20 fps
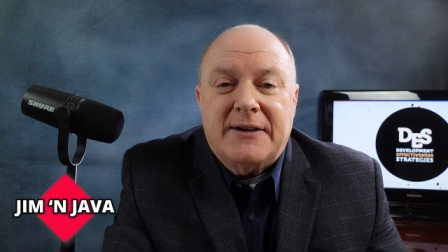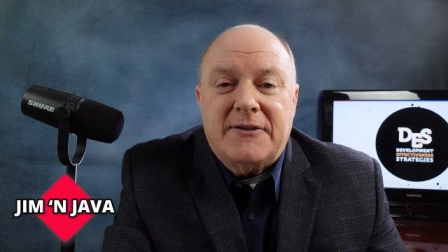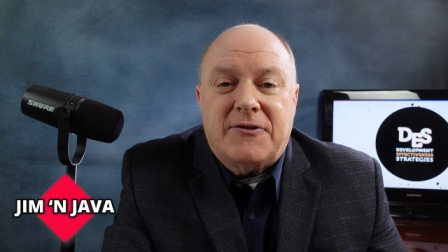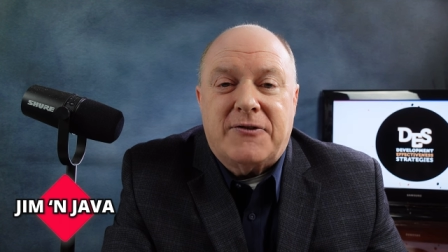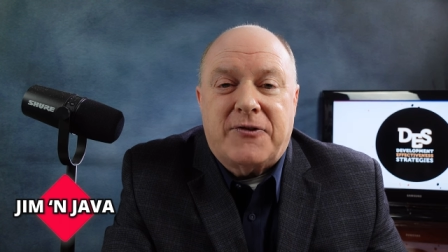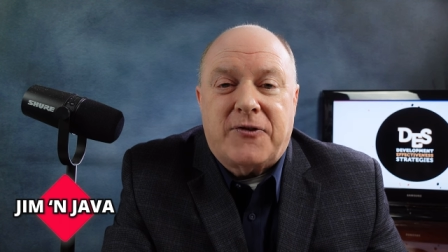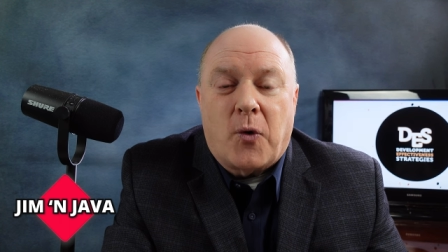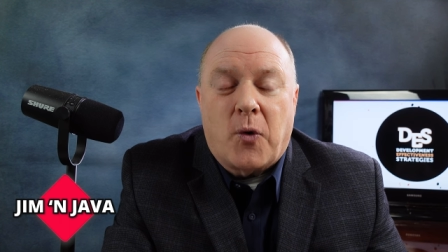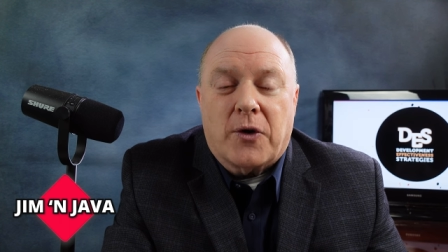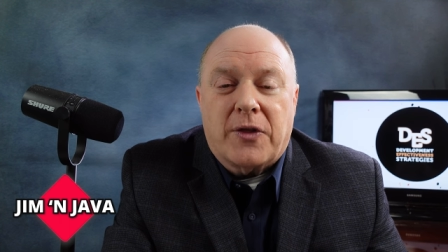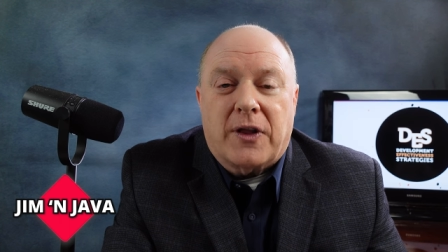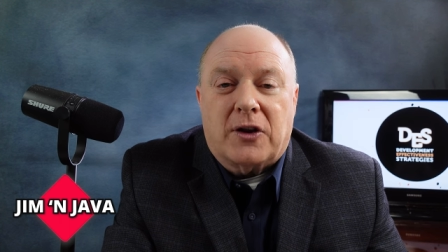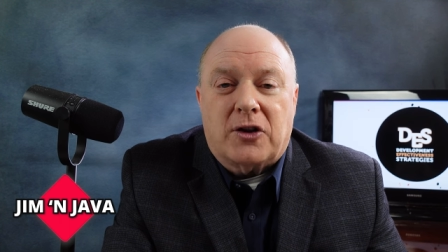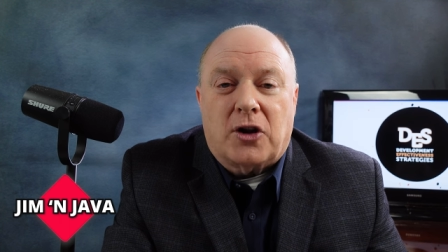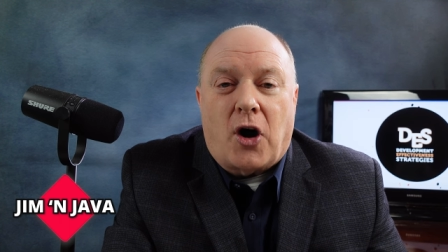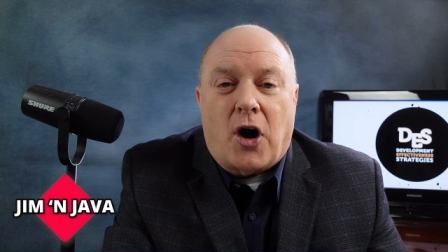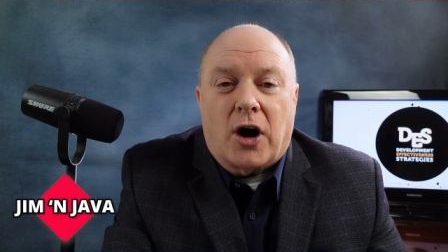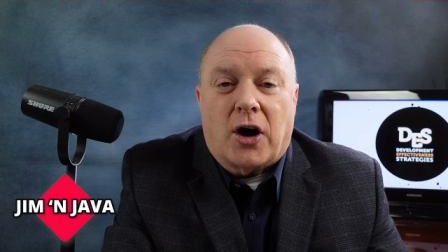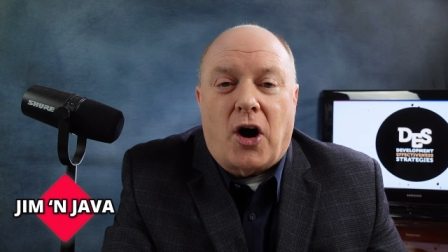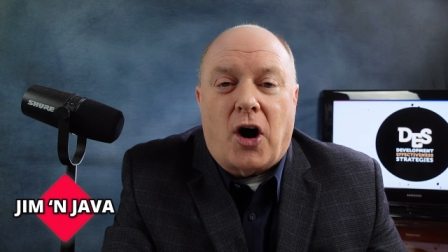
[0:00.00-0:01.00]
for the
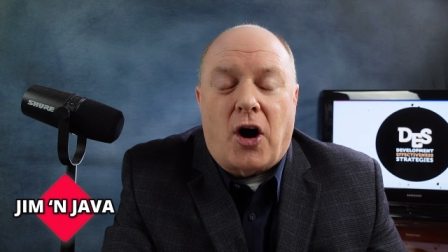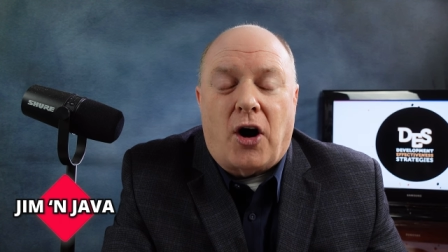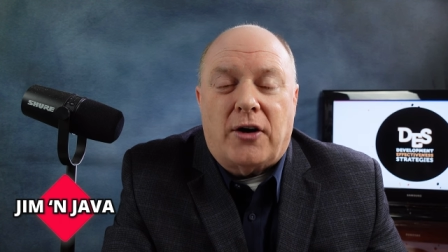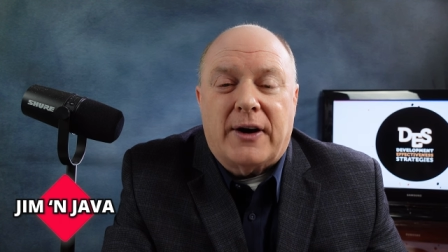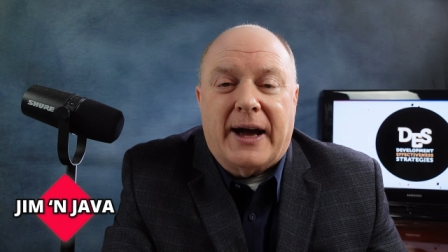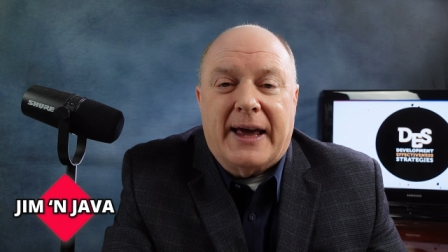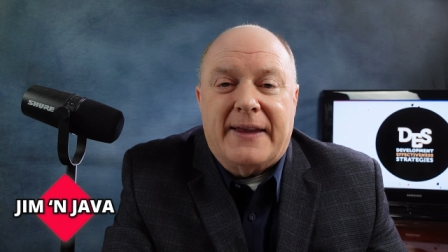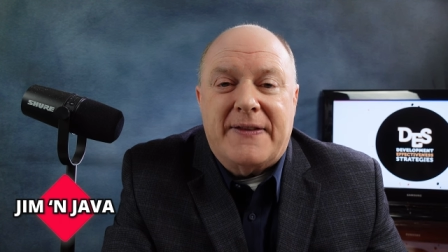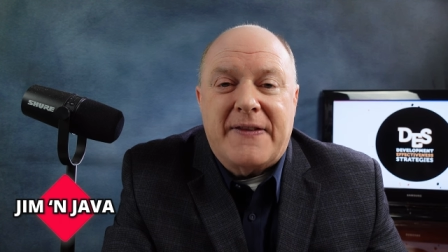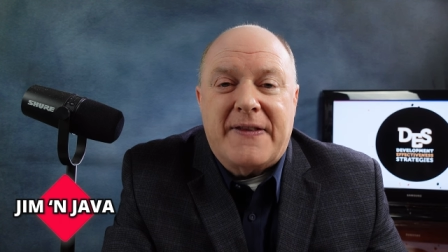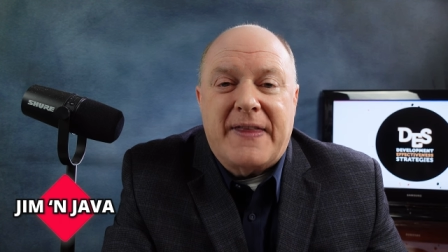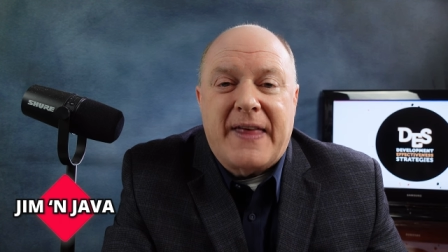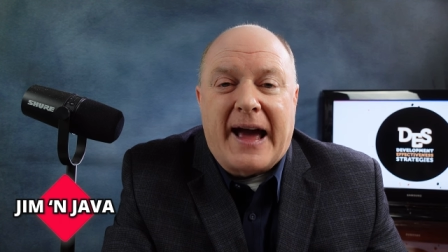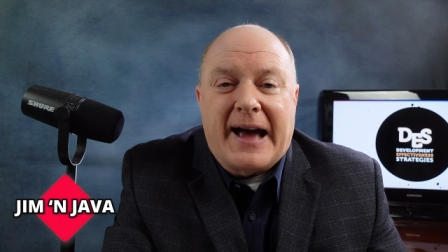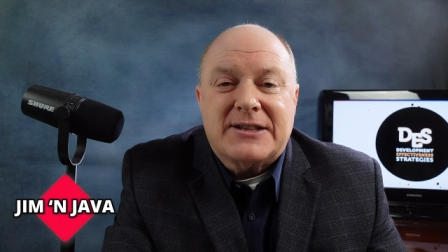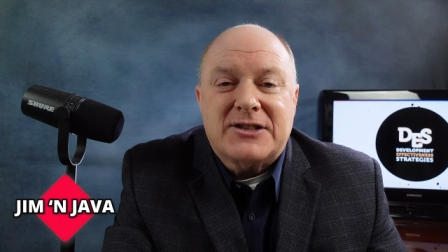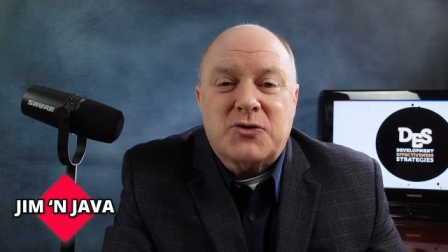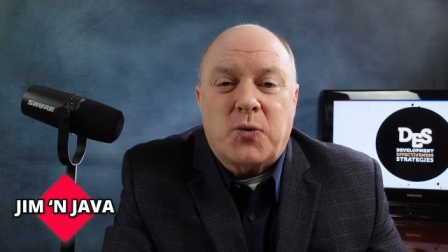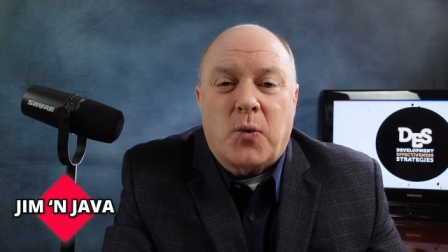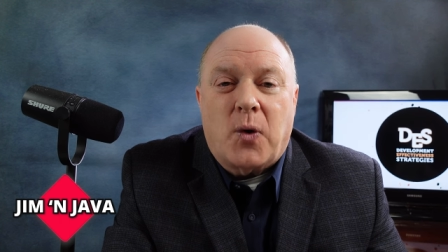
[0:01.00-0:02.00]
long haul. And
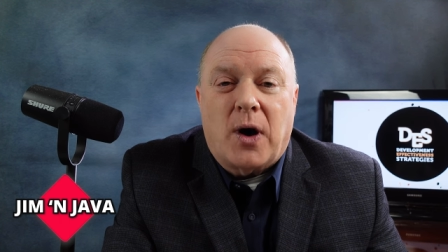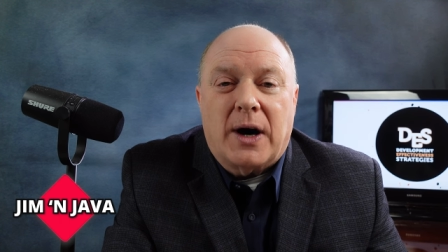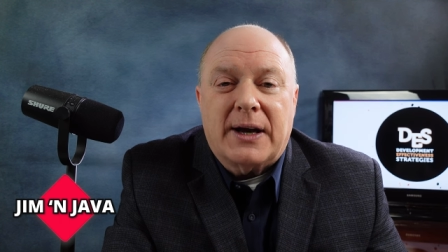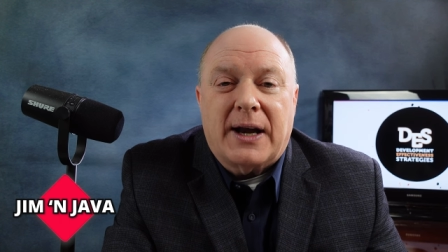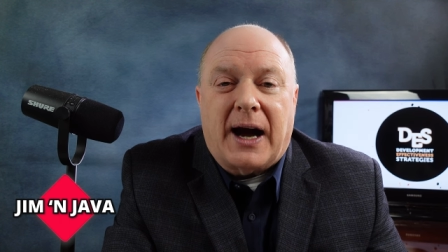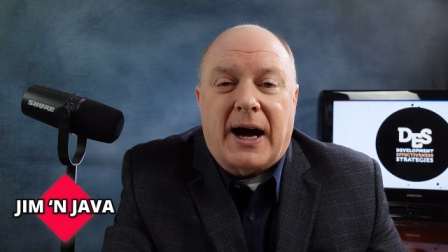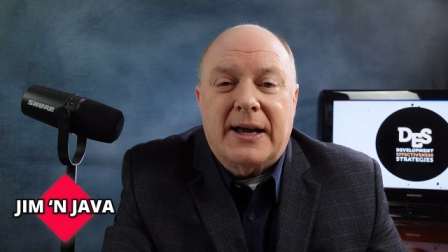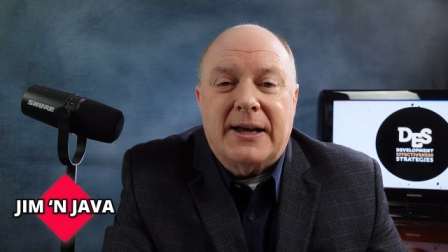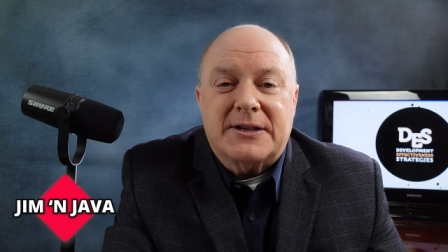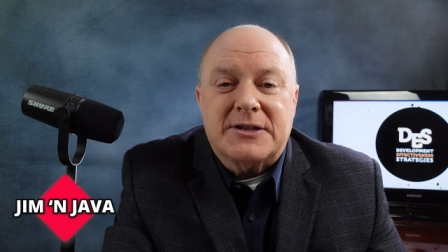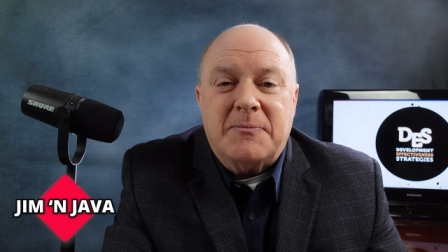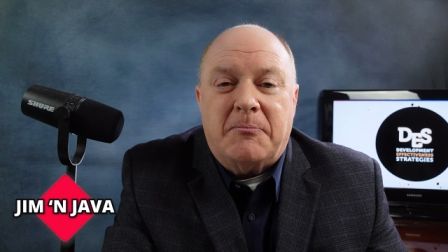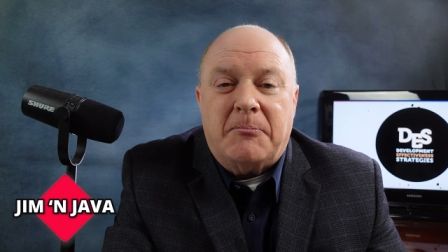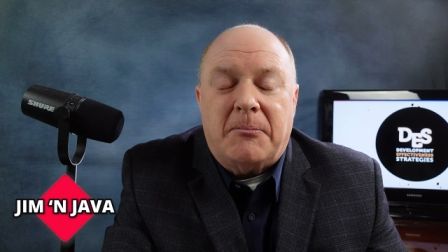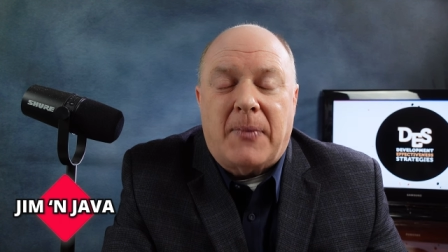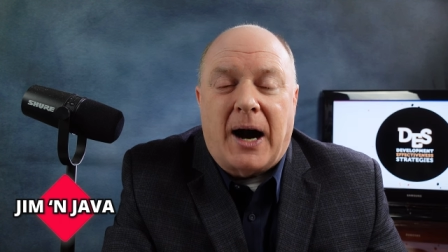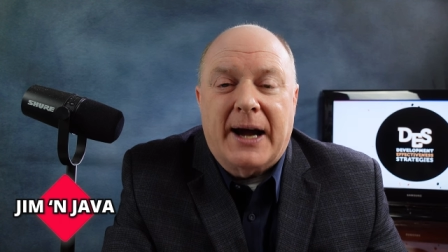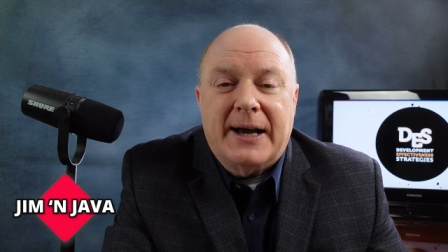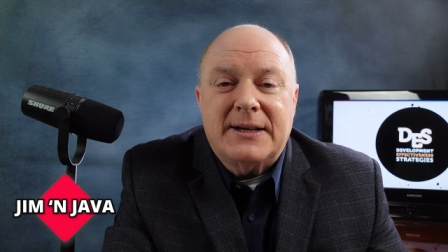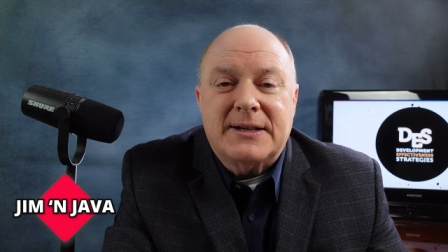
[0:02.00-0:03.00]
that's what it's
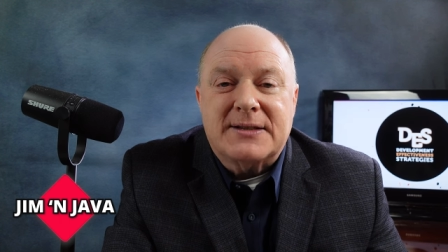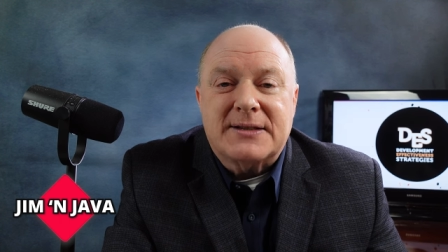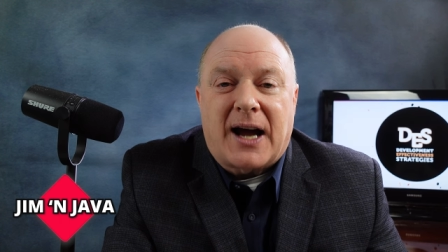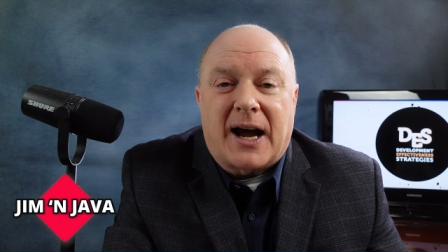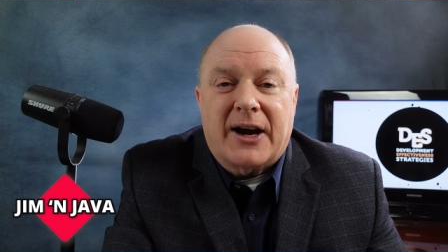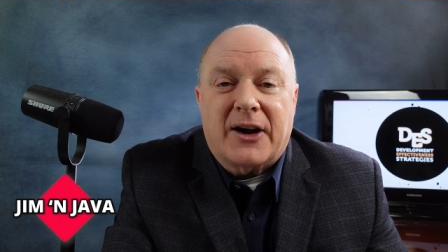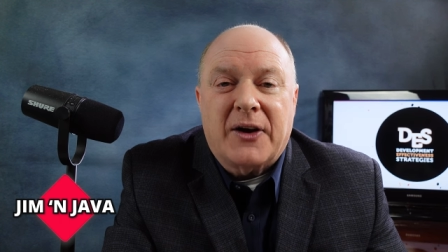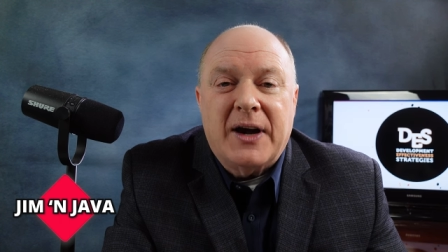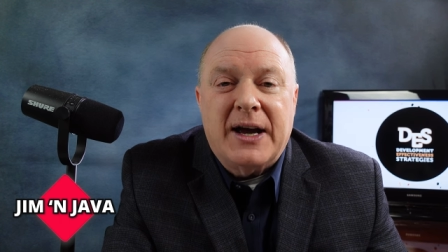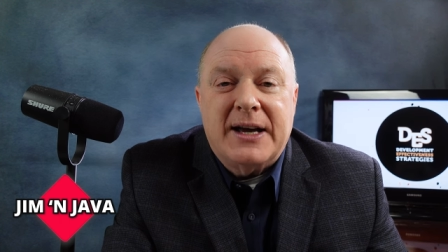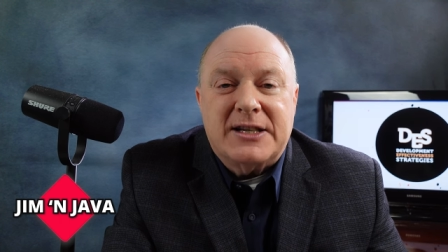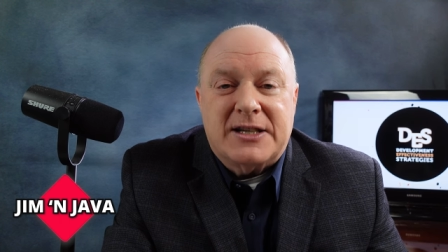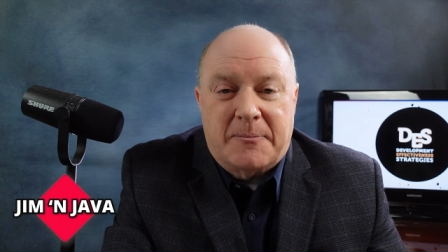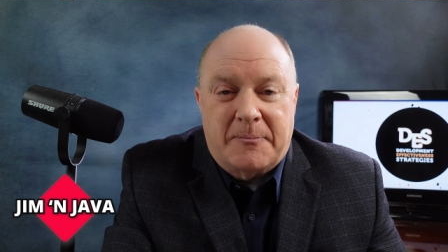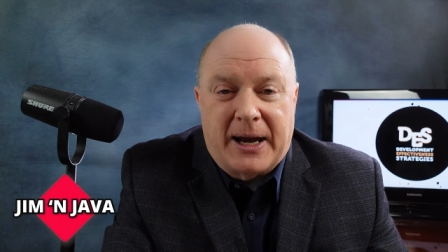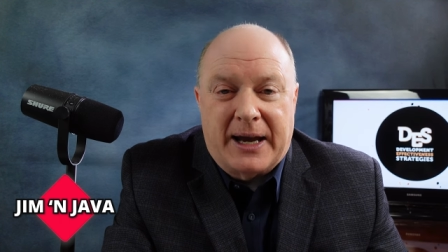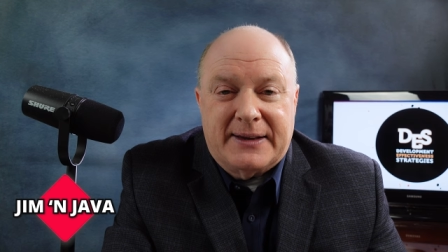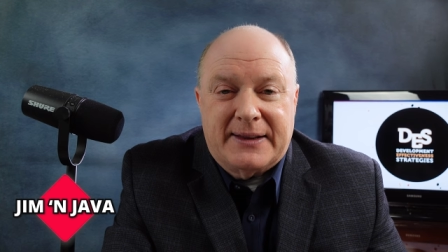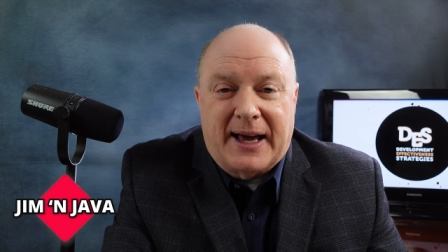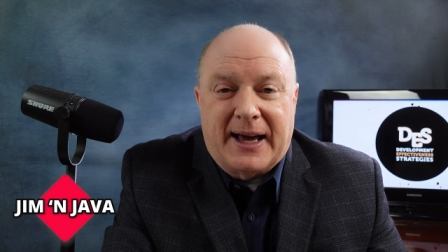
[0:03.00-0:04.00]
my desire to
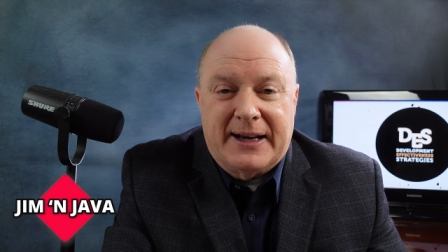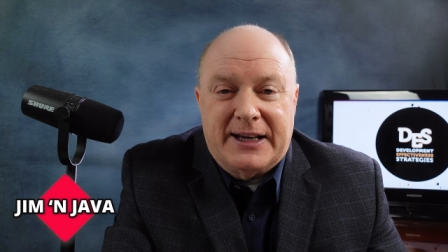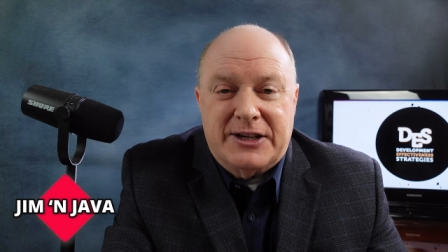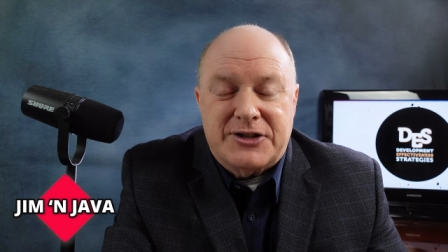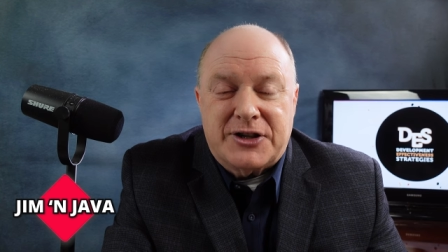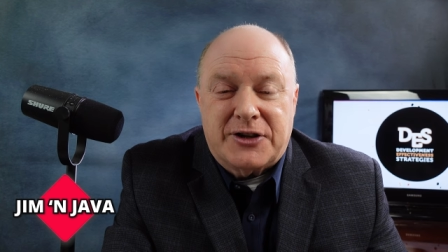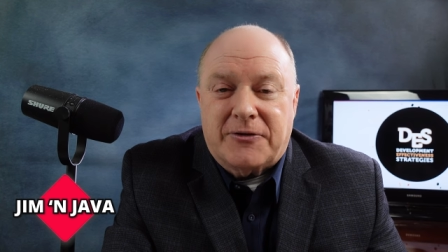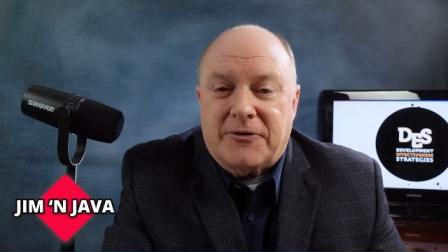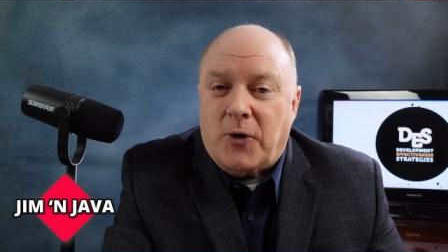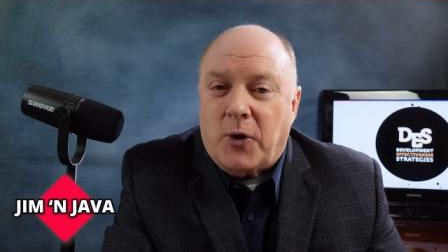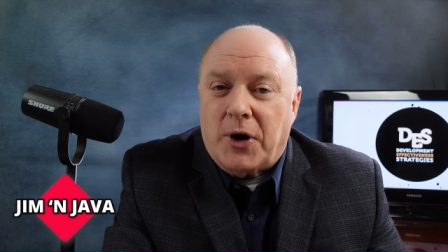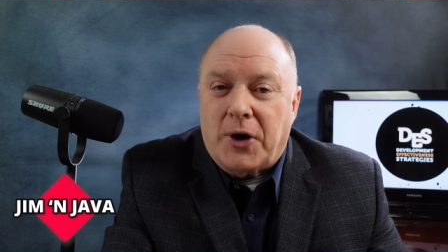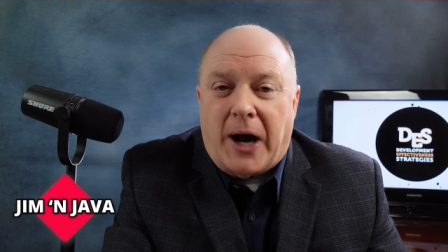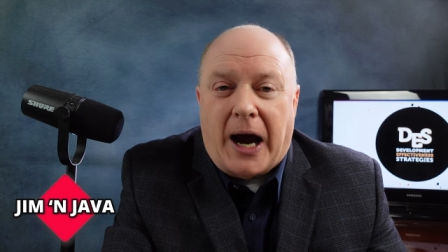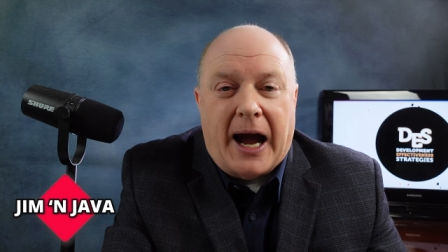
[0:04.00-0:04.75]
make that easier for you.